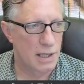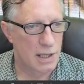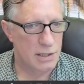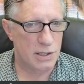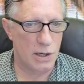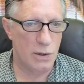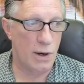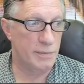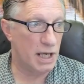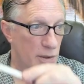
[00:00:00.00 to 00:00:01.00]
So
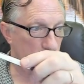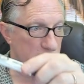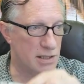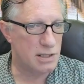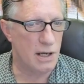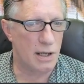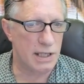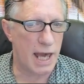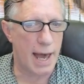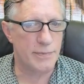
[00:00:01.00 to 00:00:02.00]
I'm going to reinstall
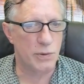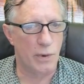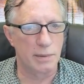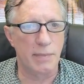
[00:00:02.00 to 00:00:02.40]
the apps one